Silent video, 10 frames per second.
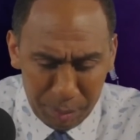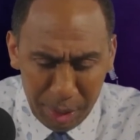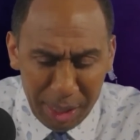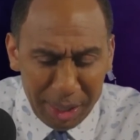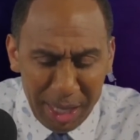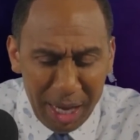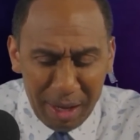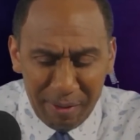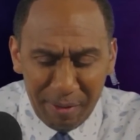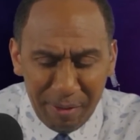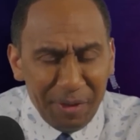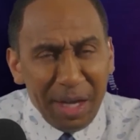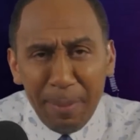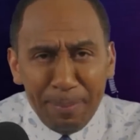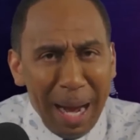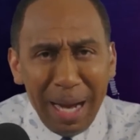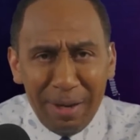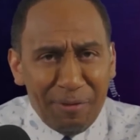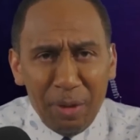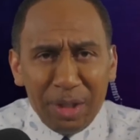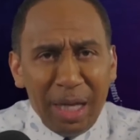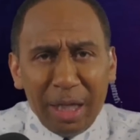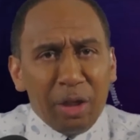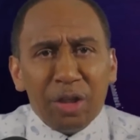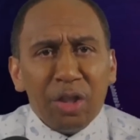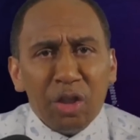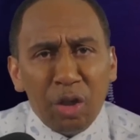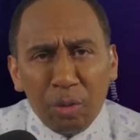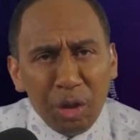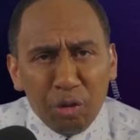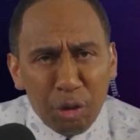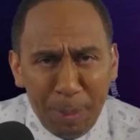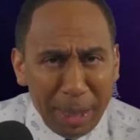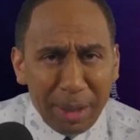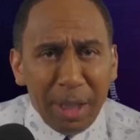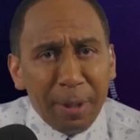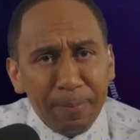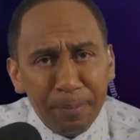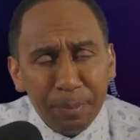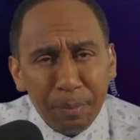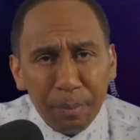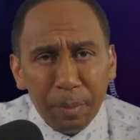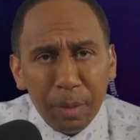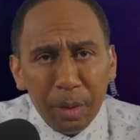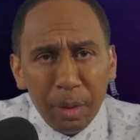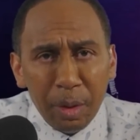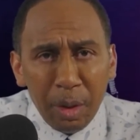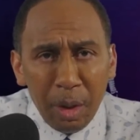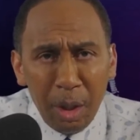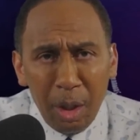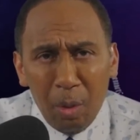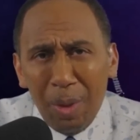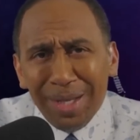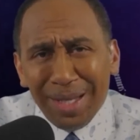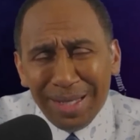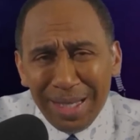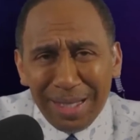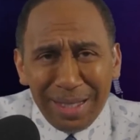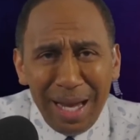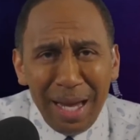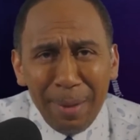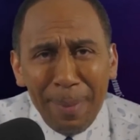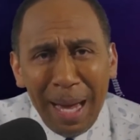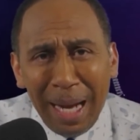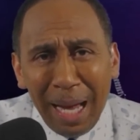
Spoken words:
And again, forget Biden for a second, because this is no disrespect to him. What does it say about our